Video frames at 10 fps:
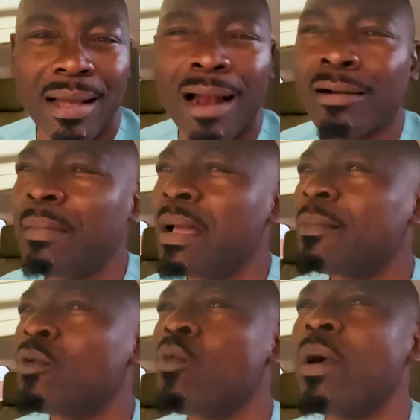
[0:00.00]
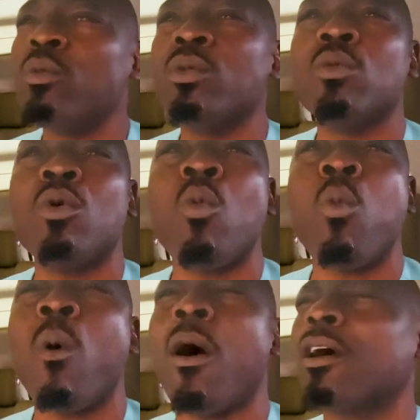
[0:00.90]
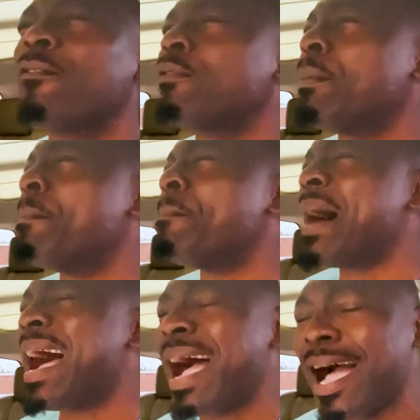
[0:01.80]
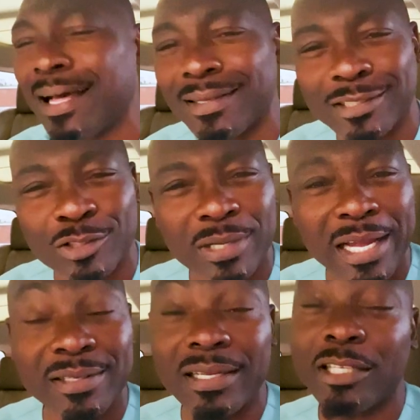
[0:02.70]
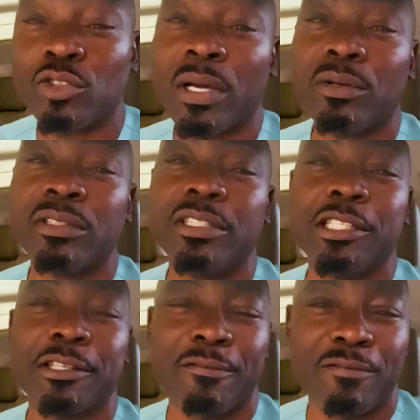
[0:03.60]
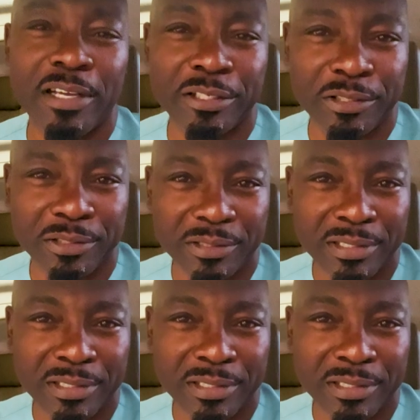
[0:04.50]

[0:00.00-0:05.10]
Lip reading: I remember when we would walk for miles trying to get to an audition venue